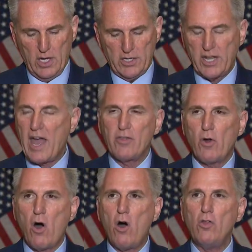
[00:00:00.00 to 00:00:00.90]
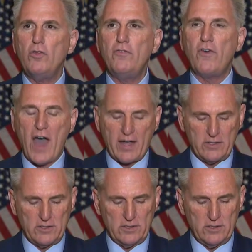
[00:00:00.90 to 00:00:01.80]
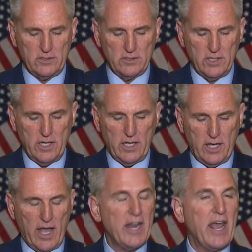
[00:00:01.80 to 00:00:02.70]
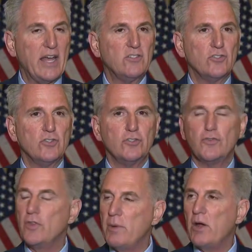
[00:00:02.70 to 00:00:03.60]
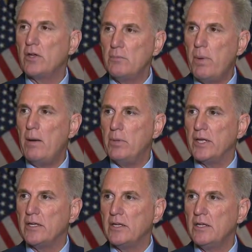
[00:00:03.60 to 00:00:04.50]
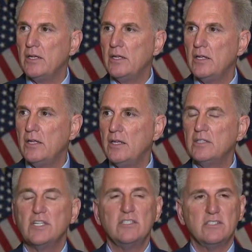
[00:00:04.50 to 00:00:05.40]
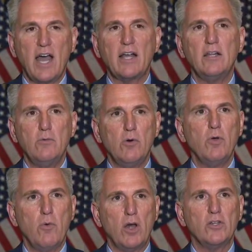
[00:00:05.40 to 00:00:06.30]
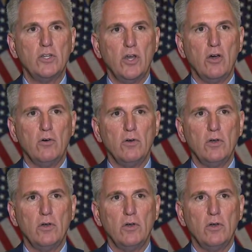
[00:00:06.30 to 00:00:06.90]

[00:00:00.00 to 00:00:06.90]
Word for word: to gather all the facts and answers for the American public. That's exactly what we want to know.